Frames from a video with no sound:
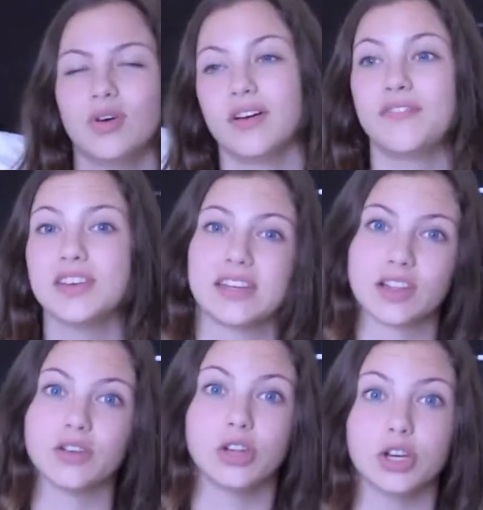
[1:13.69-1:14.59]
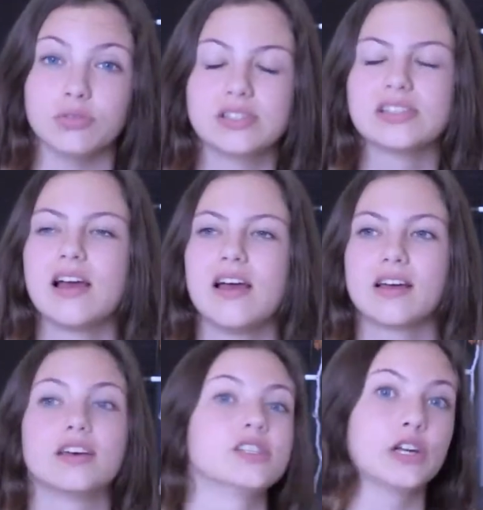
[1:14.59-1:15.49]
Well, it feels like they're loose
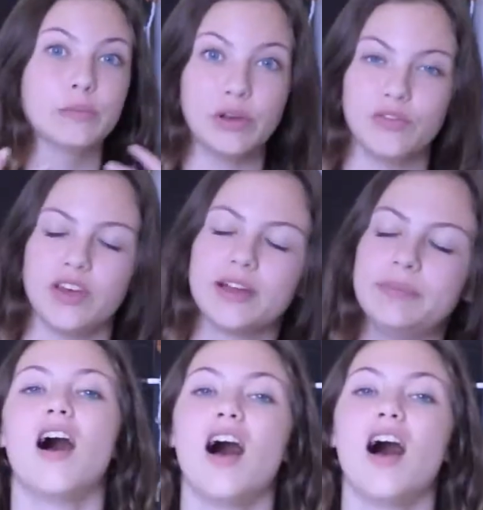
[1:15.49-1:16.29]
because they're moving.